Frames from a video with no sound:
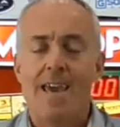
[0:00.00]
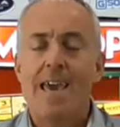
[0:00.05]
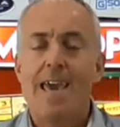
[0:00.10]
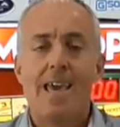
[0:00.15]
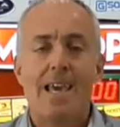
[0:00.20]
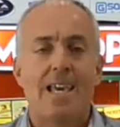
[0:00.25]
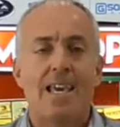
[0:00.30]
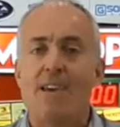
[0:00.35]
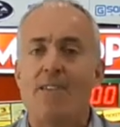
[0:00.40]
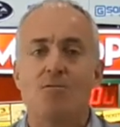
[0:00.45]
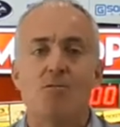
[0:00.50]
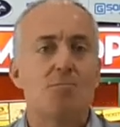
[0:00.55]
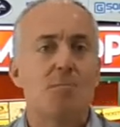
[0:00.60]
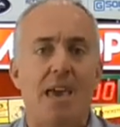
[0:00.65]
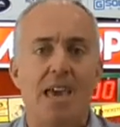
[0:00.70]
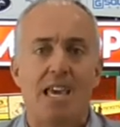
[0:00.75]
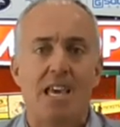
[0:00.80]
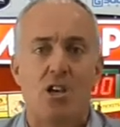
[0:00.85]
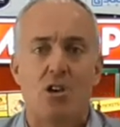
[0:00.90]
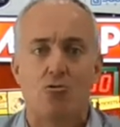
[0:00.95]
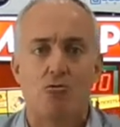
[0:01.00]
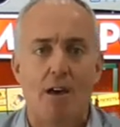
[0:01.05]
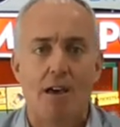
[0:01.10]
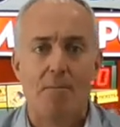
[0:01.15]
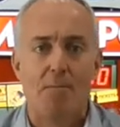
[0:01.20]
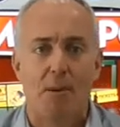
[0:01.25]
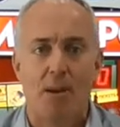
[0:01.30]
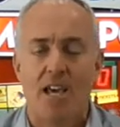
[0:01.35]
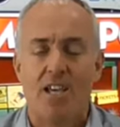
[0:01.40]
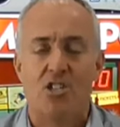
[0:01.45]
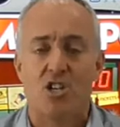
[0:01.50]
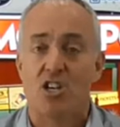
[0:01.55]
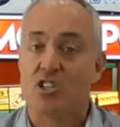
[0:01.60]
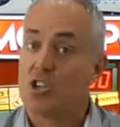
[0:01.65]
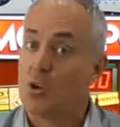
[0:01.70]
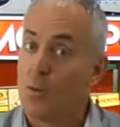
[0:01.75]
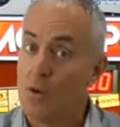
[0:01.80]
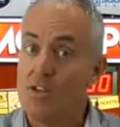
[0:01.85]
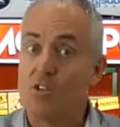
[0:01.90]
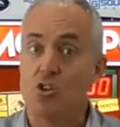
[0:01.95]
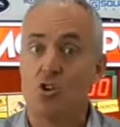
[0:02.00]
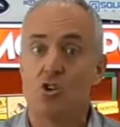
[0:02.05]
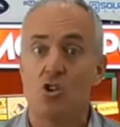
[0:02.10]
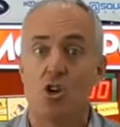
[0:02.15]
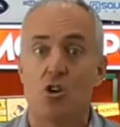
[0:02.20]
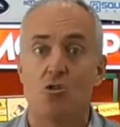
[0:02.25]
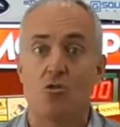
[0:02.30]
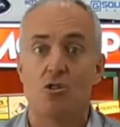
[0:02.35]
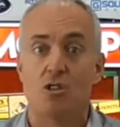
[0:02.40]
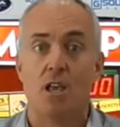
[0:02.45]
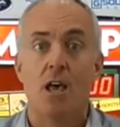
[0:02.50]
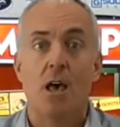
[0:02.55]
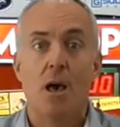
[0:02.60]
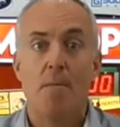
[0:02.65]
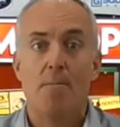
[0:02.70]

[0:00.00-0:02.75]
It gives me great pleasure to introduce